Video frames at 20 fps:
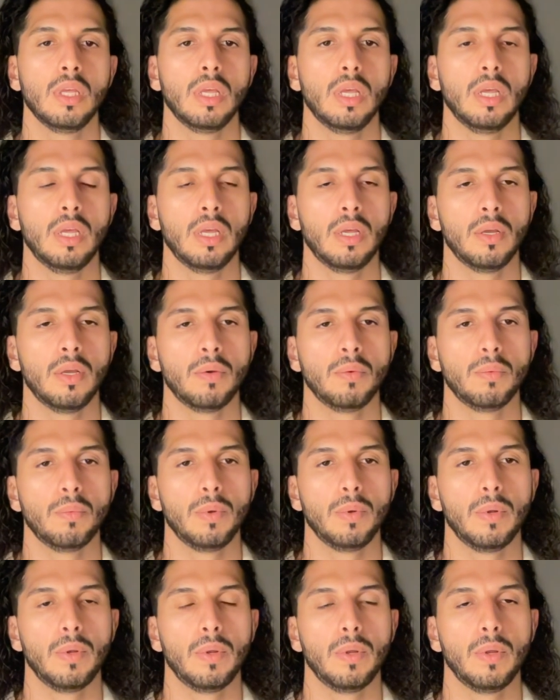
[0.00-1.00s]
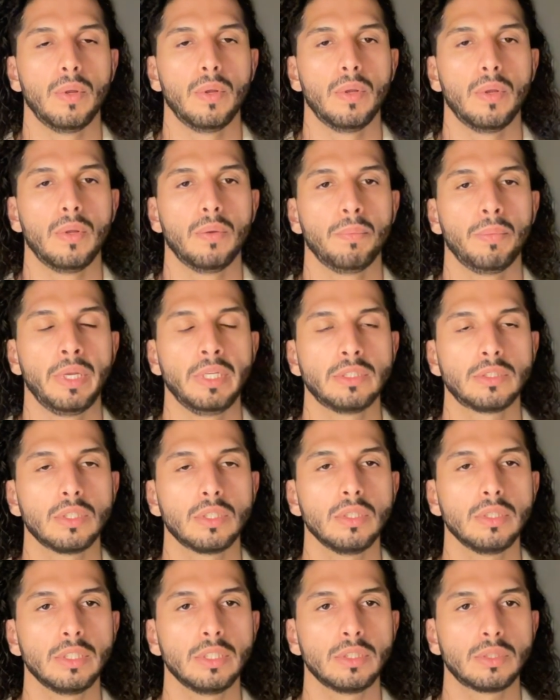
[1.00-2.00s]
Uh, Based
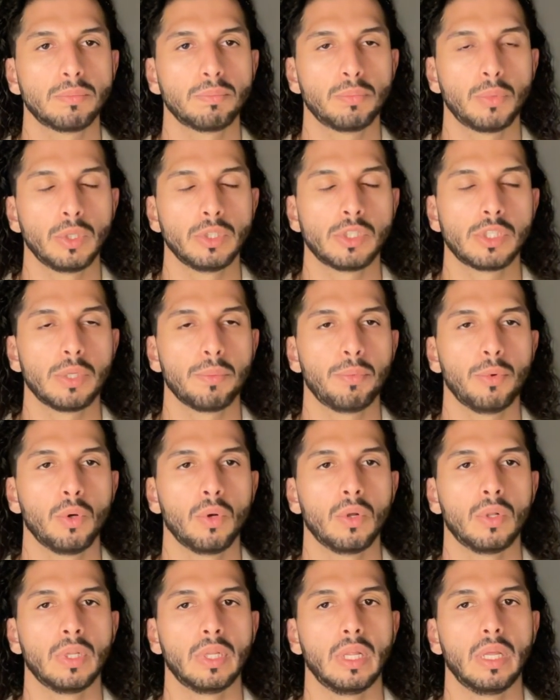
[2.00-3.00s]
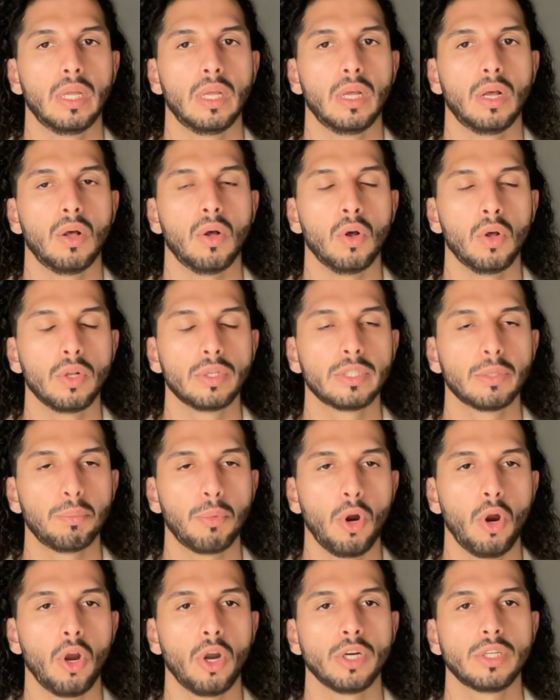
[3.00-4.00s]
on this principle, all the
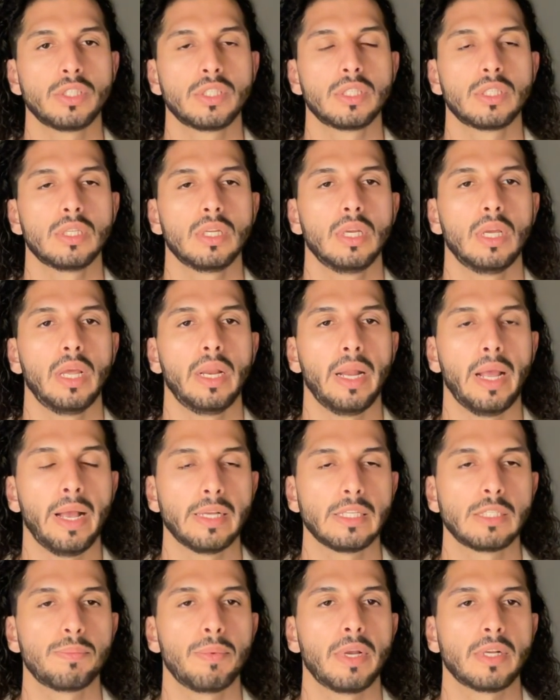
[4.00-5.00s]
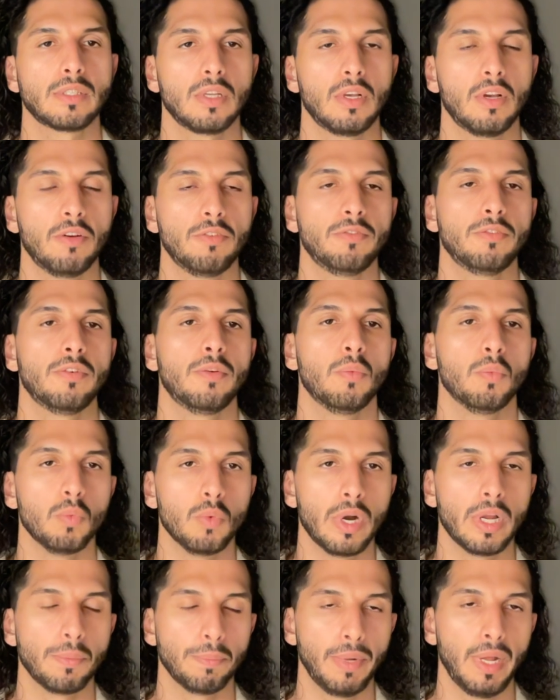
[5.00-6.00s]
parts and aspects of
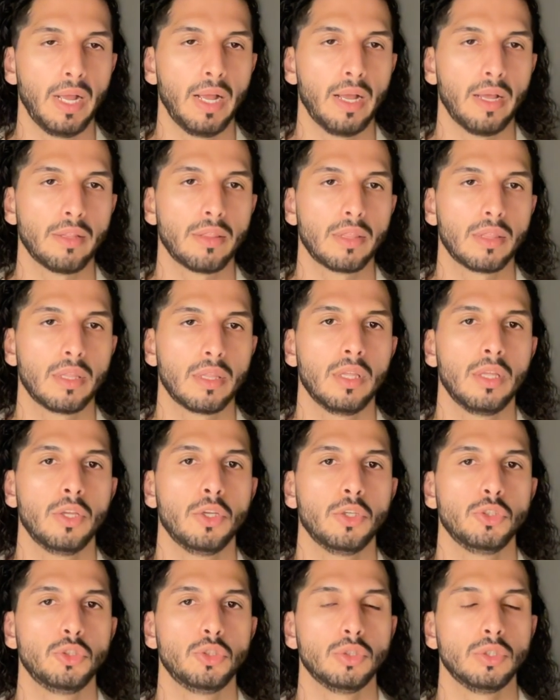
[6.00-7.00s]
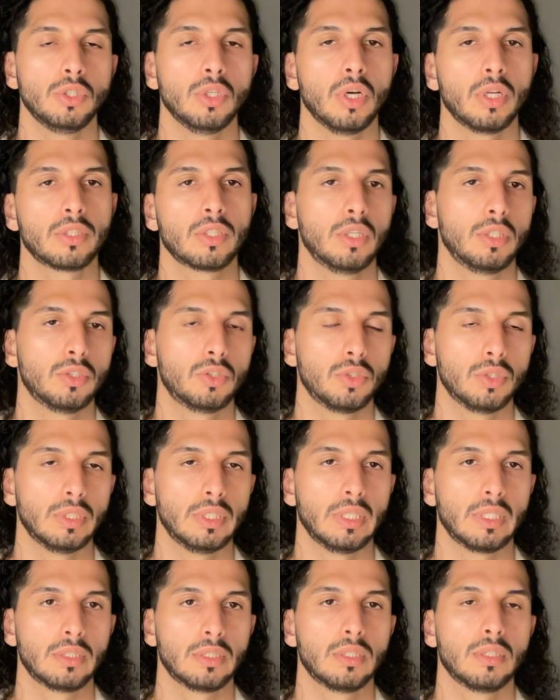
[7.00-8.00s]
one path should not
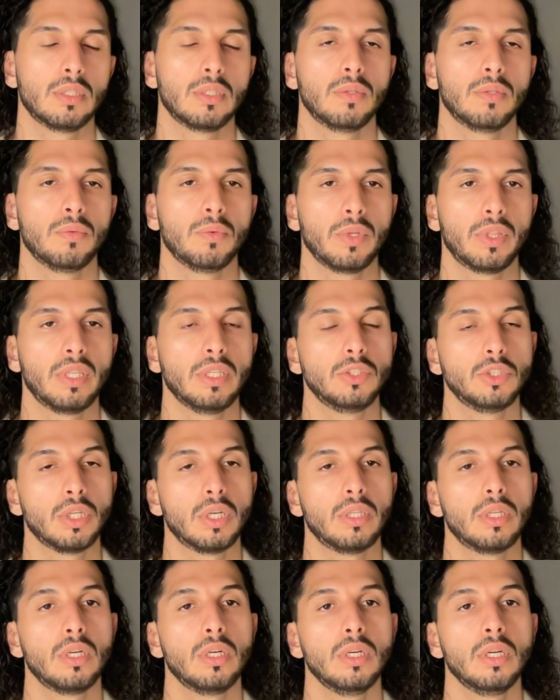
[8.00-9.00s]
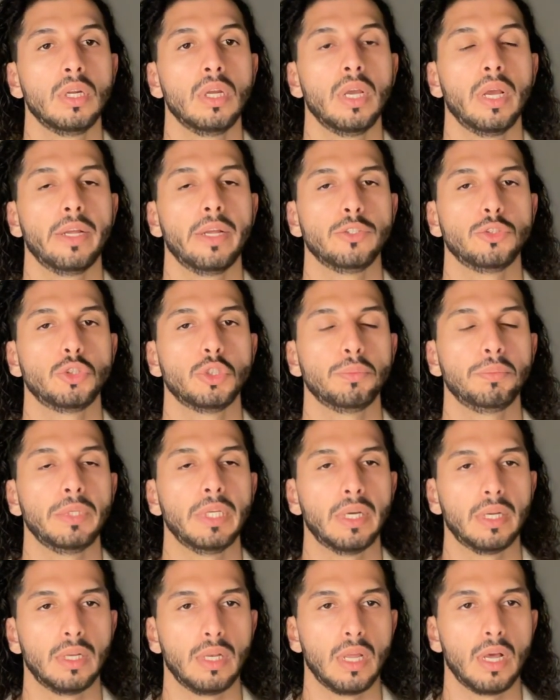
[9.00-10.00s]
contradict with each other and should be
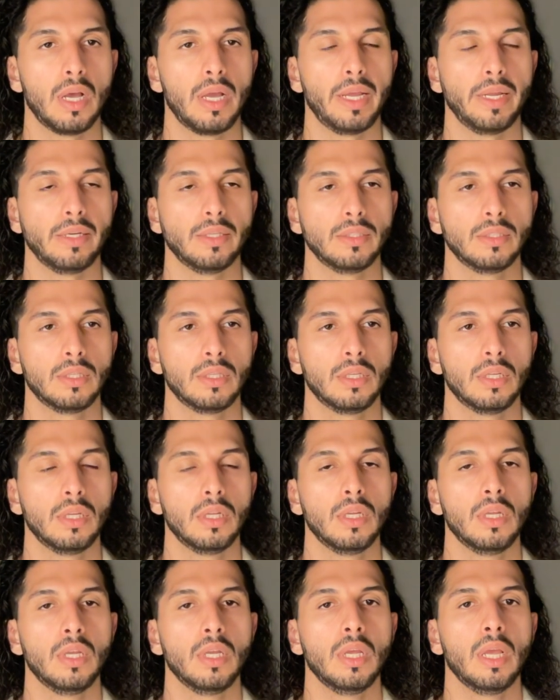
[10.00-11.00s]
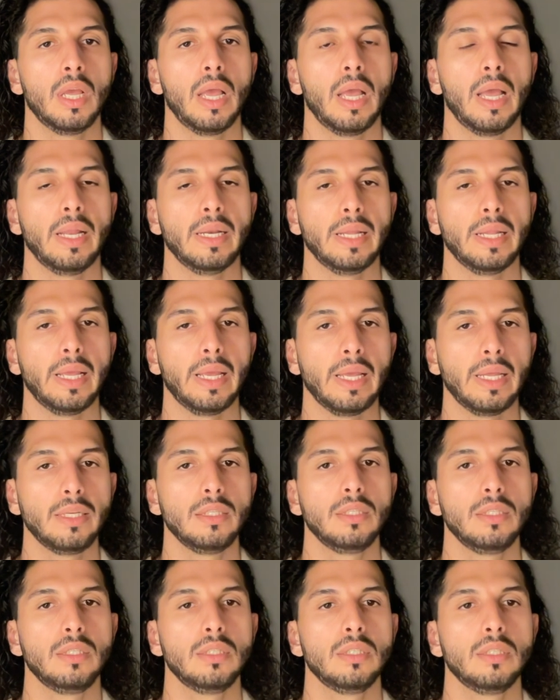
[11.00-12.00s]
aligned. And
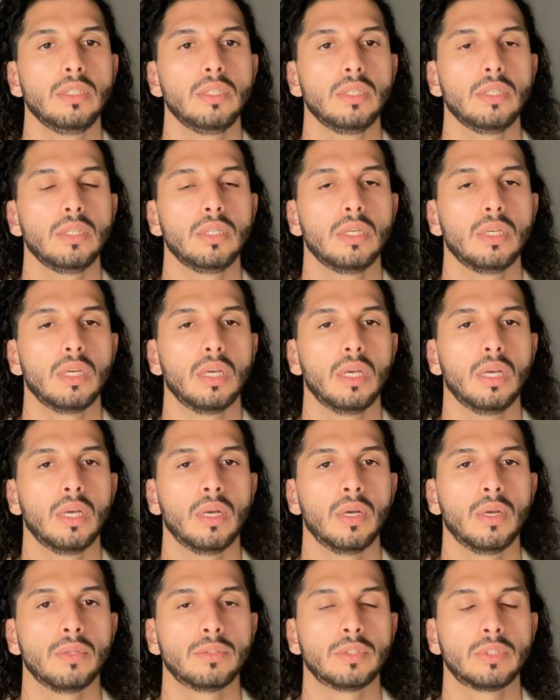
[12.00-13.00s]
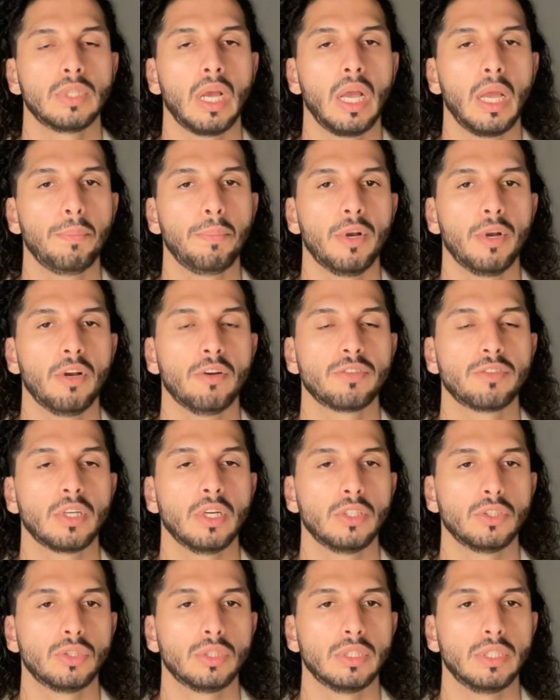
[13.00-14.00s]
any type of
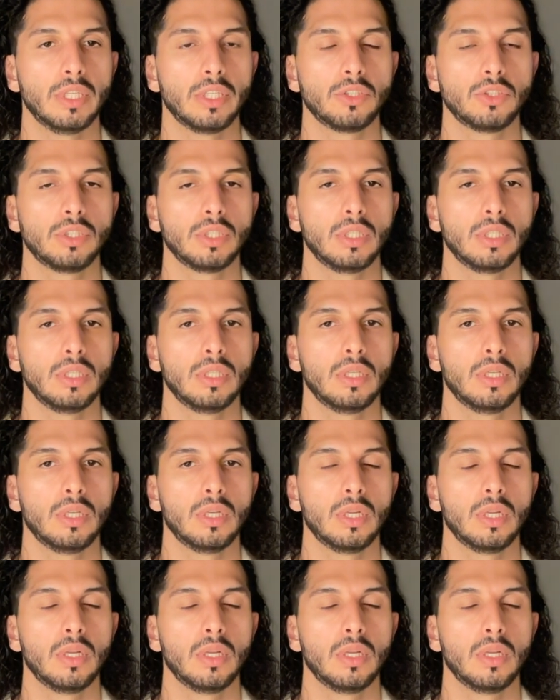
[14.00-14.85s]
contradiction